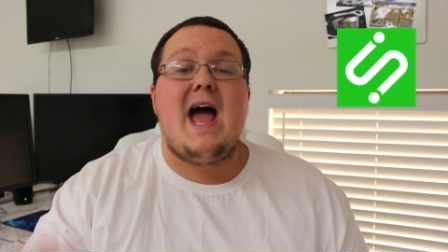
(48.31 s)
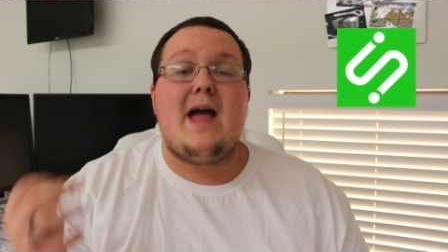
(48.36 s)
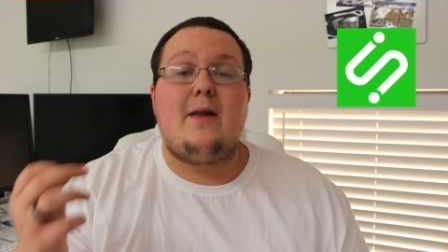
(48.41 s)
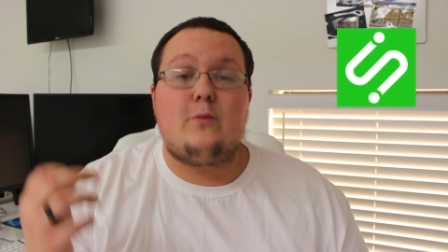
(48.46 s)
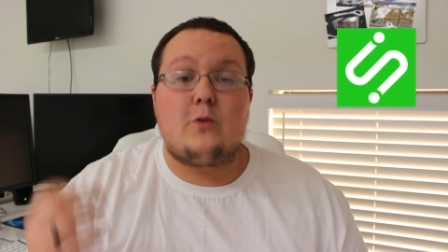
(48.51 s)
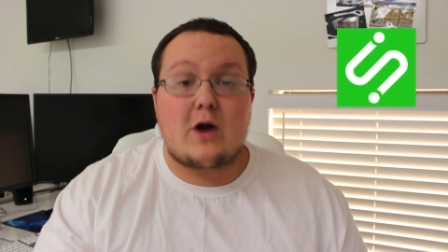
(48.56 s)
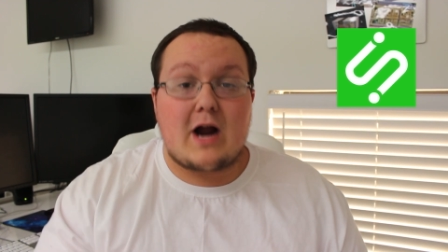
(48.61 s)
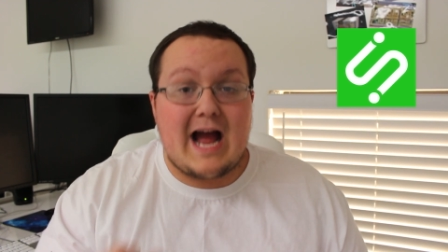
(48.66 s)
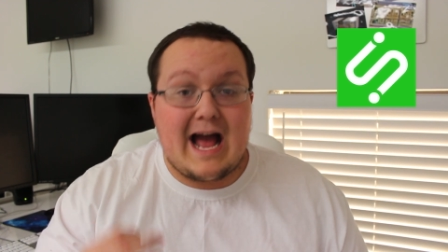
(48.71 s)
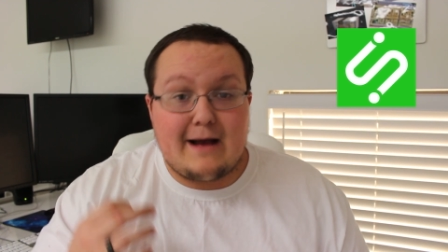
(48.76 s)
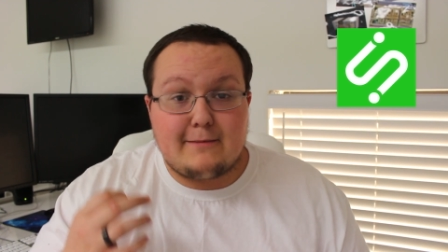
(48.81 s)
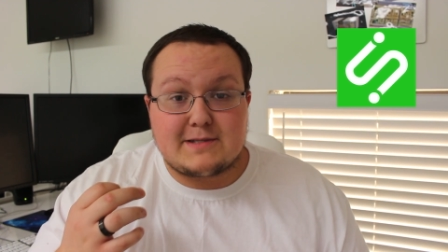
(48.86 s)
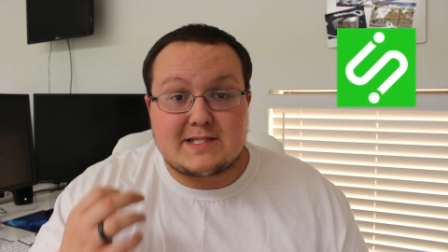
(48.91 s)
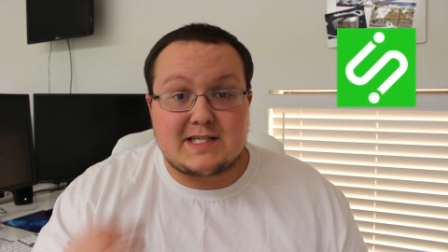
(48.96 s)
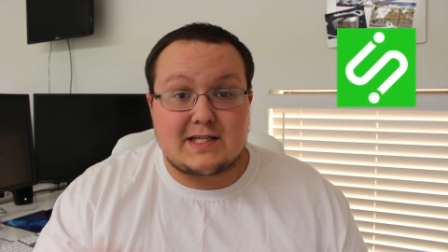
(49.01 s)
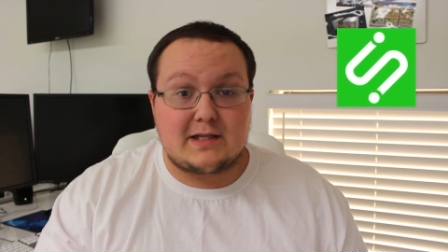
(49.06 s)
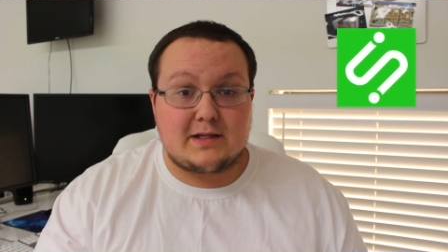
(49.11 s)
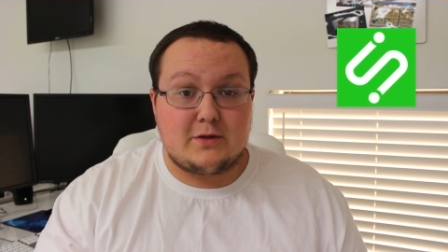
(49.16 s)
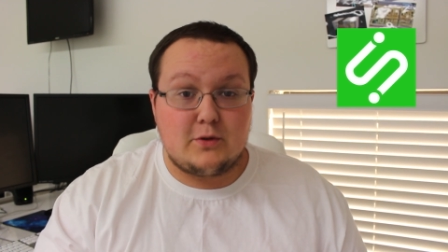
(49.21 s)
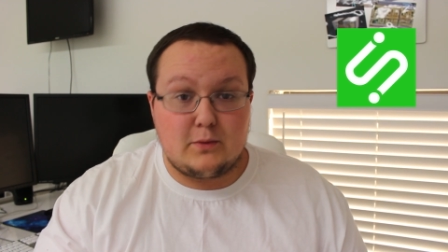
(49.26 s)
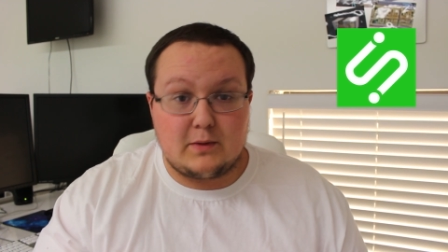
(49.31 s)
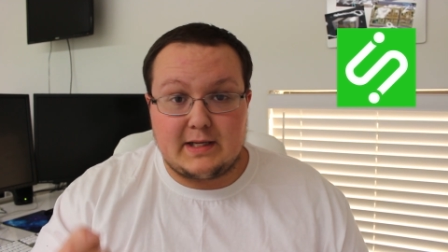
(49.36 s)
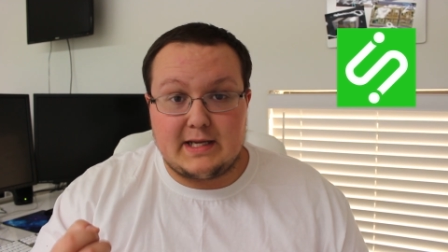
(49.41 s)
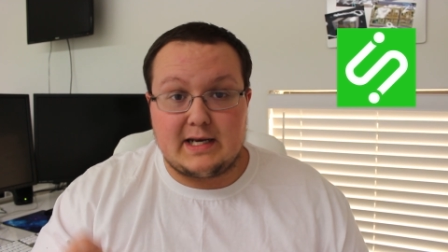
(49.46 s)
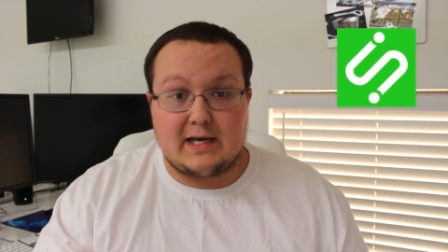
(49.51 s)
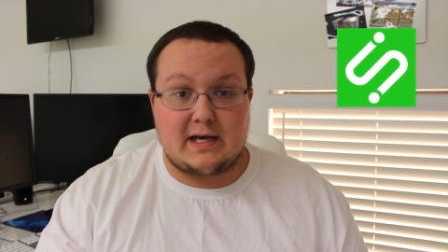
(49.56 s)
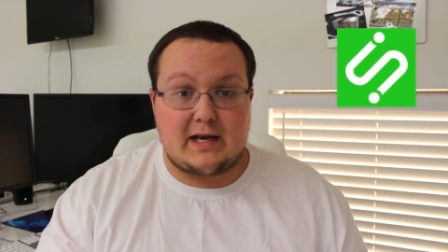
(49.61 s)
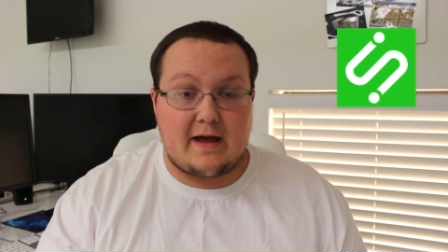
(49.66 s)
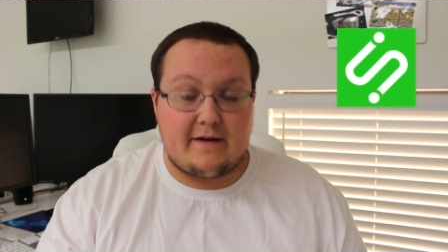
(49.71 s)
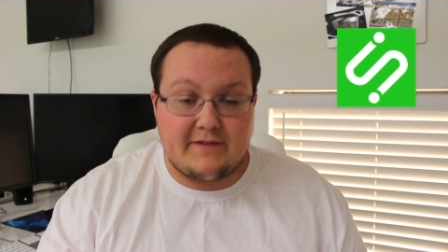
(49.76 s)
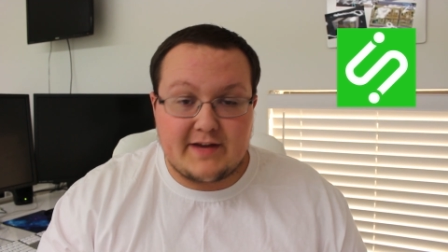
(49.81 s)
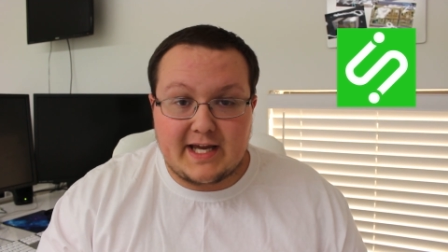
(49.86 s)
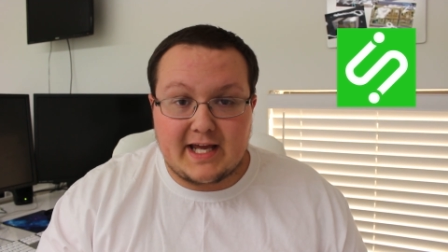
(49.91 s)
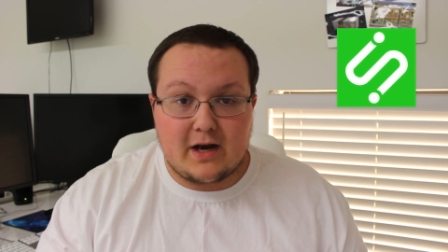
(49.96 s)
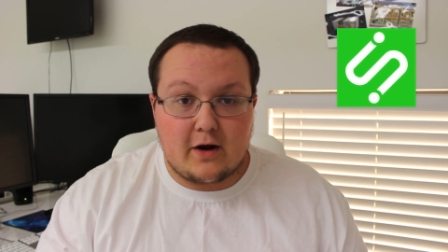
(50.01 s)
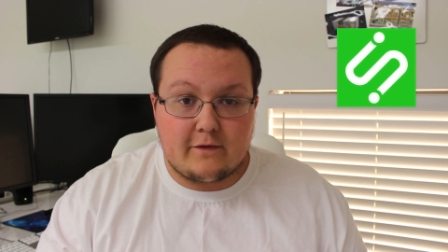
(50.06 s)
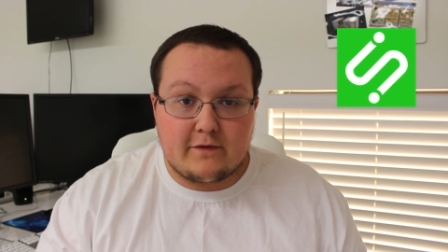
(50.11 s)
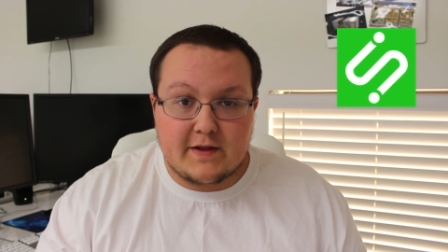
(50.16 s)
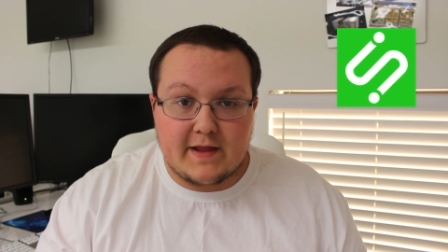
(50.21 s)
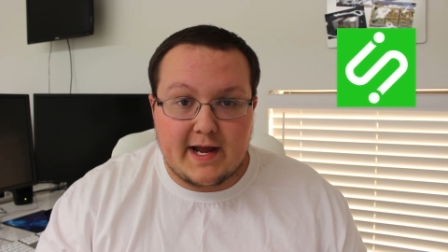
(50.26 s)
and we're absolutely loving it
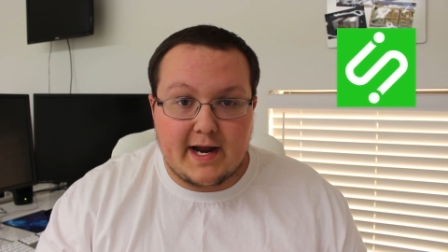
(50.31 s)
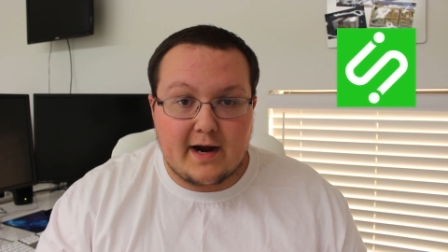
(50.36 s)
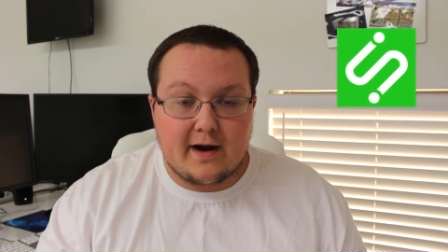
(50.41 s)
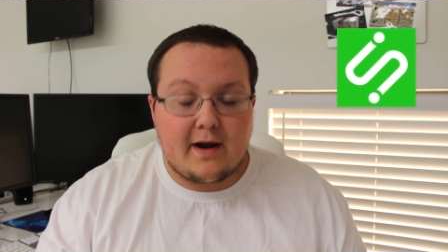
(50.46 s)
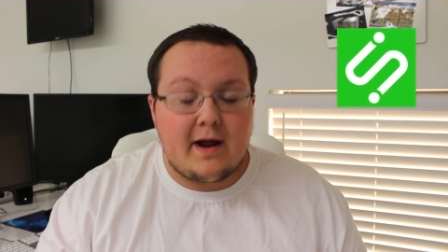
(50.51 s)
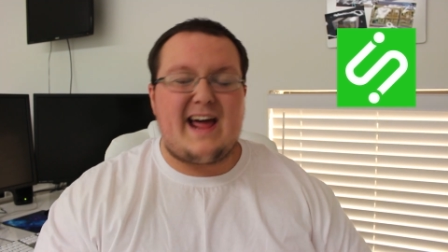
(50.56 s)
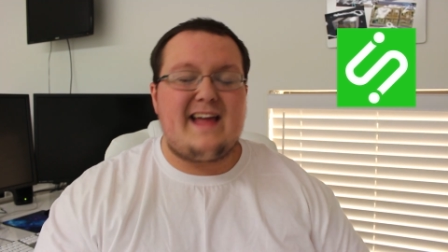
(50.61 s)
over there.